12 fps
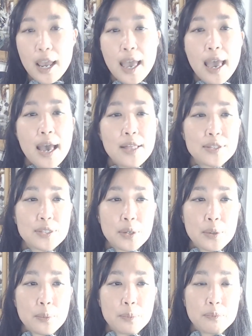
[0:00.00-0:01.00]
And
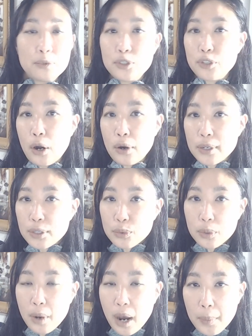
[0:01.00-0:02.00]
so saris
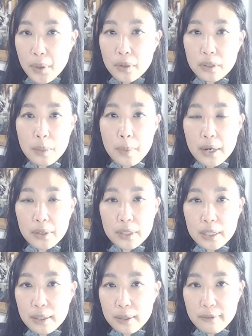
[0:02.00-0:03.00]
were popular among
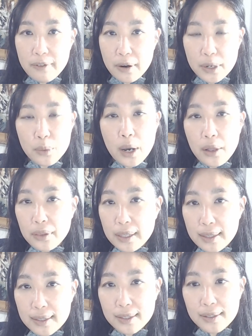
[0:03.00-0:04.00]
the very wealthy
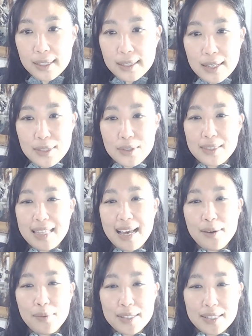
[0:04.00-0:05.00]
and the elite. And so that
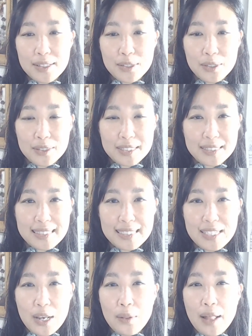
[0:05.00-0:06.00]
was a little
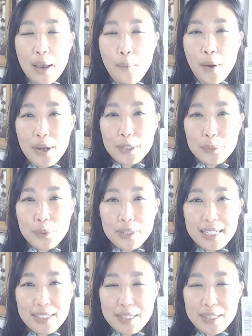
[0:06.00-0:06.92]
detail I wanted to put into the